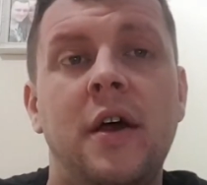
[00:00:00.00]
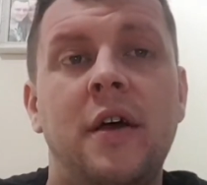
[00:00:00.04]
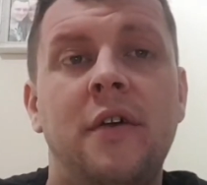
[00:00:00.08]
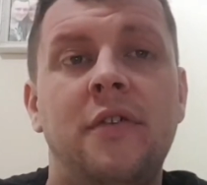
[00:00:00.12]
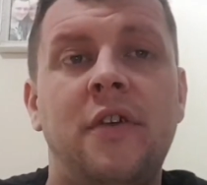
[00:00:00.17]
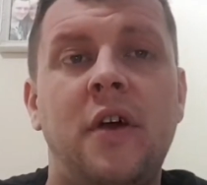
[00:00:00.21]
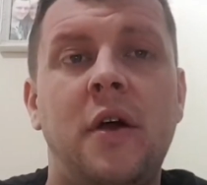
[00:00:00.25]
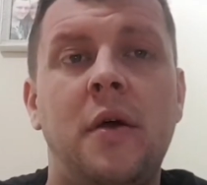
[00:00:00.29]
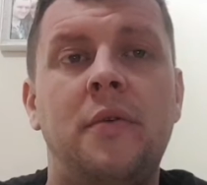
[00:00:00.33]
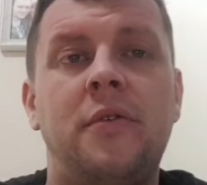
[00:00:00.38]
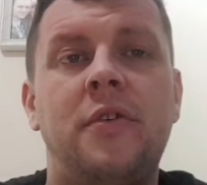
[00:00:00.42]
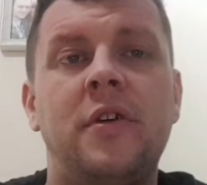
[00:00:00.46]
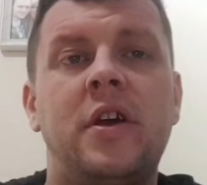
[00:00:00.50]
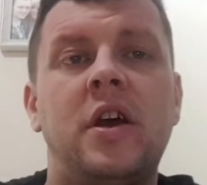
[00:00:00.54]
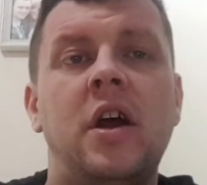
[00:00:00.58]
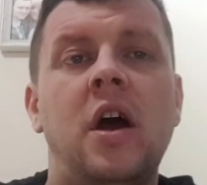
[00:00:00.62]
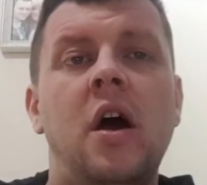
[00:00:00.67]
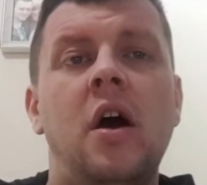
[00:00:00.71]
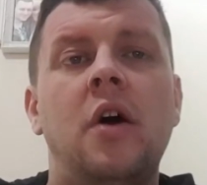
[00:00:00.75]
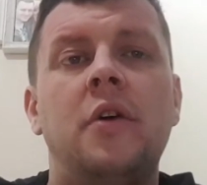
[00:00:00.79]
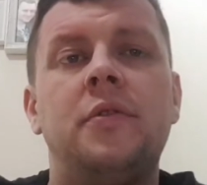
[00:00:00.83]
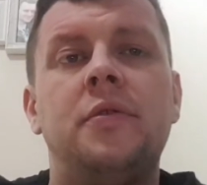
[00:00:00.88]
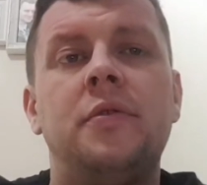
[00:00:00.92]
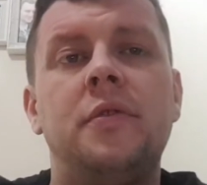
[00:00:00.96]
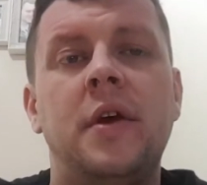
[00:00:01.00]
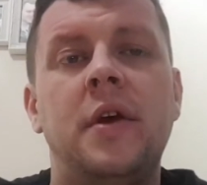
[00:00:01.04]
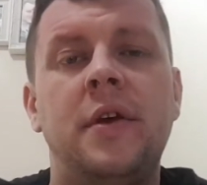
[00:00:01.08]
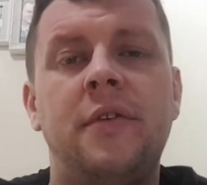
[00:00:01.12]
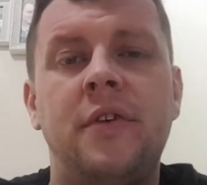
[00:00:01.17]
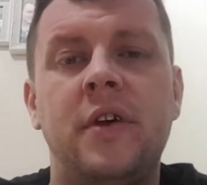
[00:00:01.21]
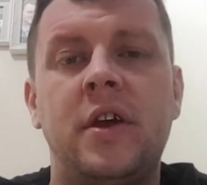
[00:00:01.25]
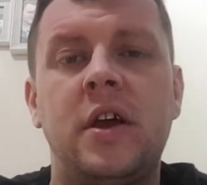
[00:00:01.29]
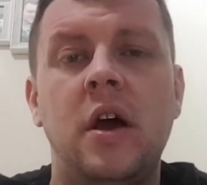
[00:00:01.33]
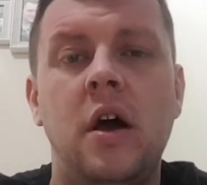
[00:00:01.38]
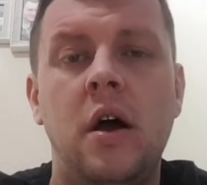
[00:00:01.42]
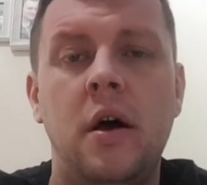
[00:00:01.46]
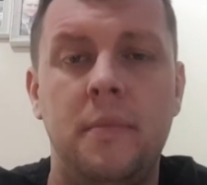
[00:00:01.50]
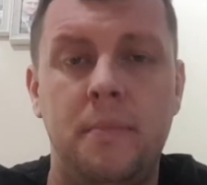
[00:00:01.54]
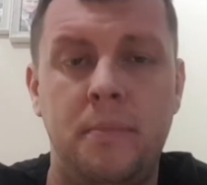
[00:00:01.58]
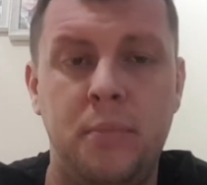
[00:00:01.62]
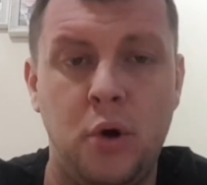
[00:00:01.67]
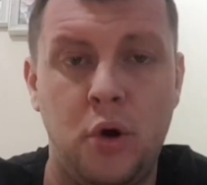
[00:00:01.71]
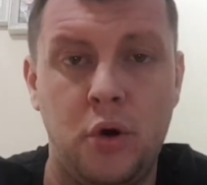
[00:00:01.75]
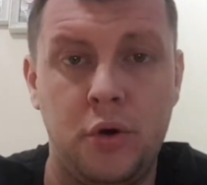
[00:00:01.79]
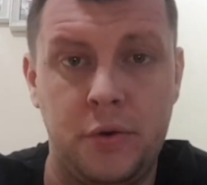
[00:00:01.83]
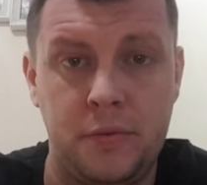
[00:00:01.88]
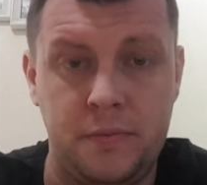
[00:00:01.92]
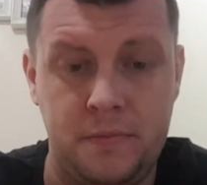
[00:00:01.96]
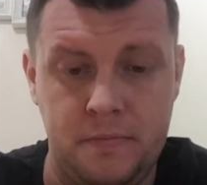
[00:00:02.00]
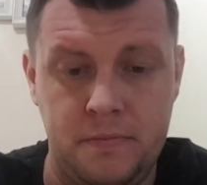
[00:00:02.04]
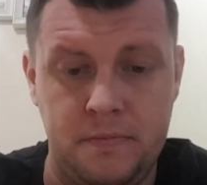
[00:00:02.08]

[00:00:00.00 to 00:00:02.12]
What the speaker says: So it's a cardboard,